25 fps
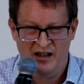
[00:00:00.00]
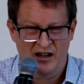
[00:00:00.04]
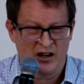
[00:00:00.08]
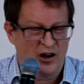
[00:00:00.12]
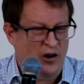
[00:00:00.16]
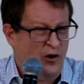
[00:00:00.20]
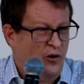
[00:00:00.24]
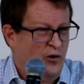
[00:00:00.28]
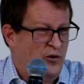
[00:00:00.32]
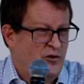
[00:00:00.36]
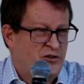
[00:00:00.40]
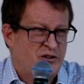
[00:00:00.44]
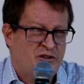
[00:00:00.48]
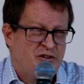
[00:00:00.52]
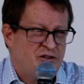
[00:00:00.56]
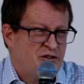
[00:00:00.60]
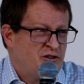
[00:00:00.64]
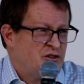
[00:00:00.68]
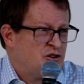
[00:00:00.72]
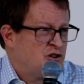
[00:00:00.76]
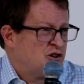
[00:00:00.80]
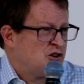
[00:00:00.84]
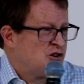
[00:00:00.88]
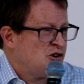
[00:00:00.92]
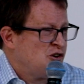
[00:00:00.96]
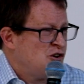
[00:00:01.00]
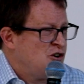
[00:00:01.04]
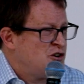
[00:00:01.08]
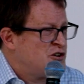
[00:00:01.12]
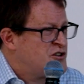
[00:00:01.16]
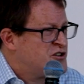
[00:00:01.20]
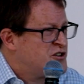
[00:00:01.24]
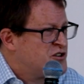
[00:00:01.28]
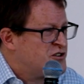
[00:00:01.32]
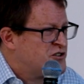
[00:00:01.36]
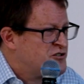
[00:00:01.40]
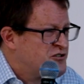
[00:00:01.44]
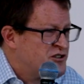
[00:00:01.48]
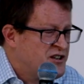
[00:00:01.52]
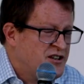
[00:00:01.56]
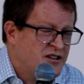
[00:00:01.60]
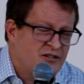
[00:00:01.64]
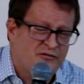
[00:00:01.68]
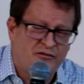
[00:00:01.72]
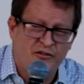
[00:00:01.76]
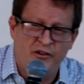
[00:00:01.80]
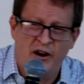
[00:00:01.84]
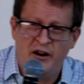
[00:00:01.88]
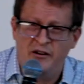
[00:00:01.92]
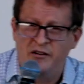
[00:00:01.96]
Also, as a church, this is something that's
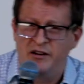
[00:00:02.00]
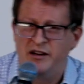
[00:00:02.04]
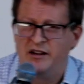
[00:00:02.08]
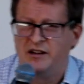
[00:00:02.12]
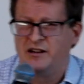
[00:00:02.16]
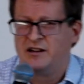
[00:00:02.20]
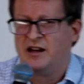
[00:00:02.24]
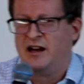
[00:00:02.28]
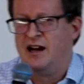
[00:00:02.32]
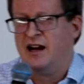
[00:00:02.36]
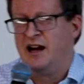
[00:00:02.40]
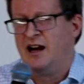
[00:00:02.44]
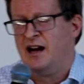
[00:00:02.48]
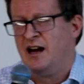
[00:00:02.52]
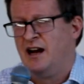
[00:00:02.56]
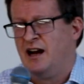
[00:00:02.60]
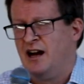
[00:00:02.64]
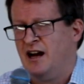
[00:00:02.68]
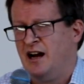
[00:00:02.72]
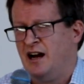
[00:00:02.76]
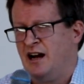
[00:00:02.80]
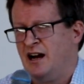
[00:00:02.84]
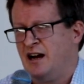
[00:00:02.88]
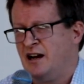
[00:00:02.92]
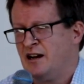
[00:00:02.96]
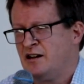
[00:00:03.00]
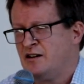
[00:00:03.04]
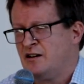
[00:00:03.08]
very uh,